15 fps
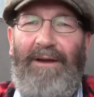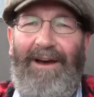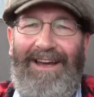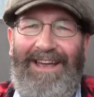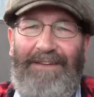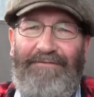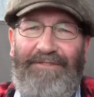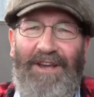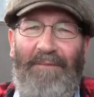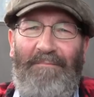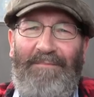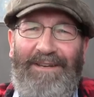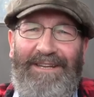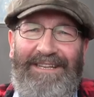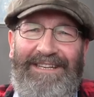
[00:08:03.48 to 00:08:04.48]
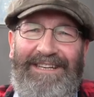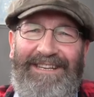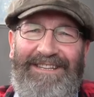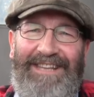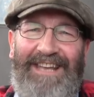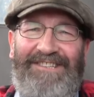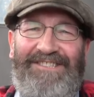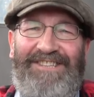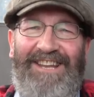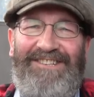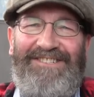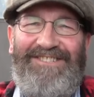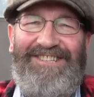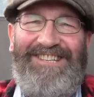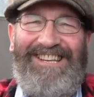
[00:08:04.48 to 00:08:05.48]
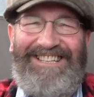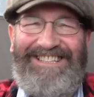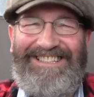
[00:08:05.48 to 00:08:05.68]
I have company in that sense.